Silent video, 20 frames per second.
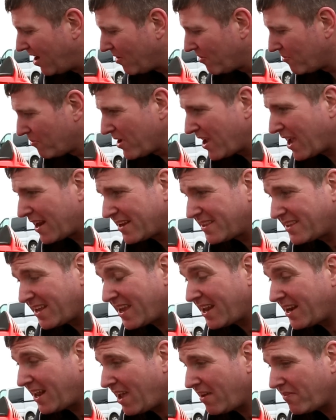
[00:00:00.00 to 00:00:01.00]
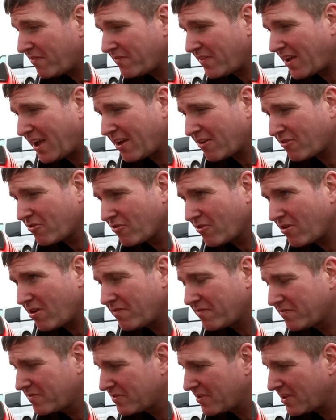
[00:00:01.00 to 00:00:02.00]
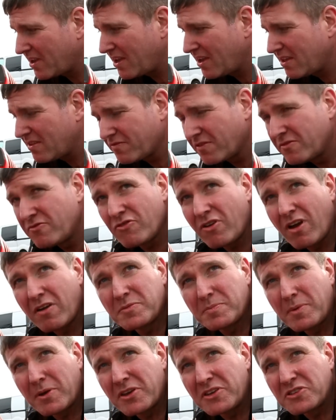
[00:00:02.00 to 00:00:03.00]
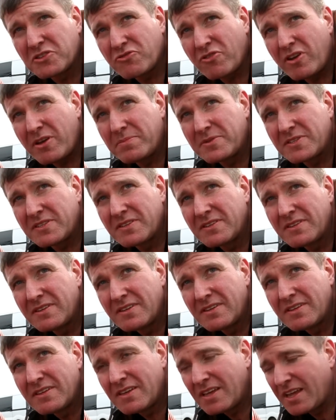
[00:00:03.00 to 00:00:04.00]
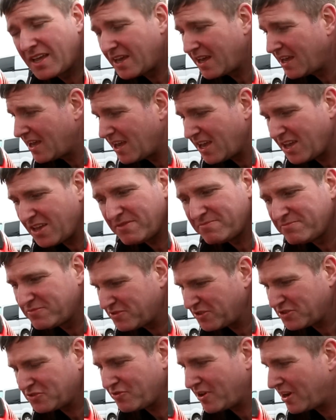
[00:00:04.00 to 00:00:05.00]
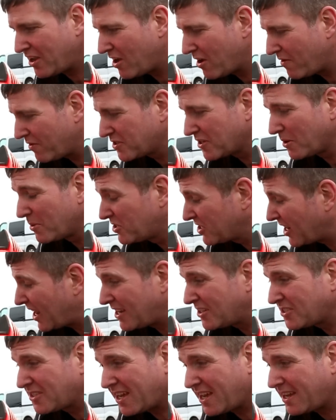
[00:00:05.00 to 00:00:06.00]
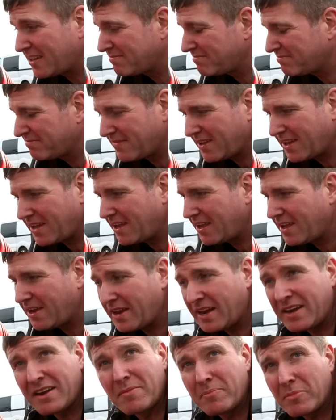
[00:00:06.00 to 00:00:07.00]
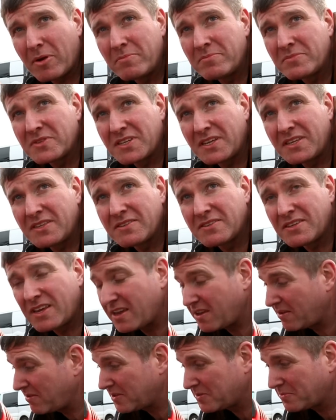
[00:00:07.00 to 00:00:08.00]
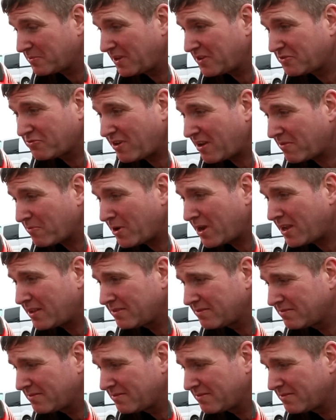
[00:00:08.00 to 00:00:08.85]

We had a DNF at Croft, the front drive sprocket stripped, just ran over, so we changed that. It ain't a problem since, so it's ran well.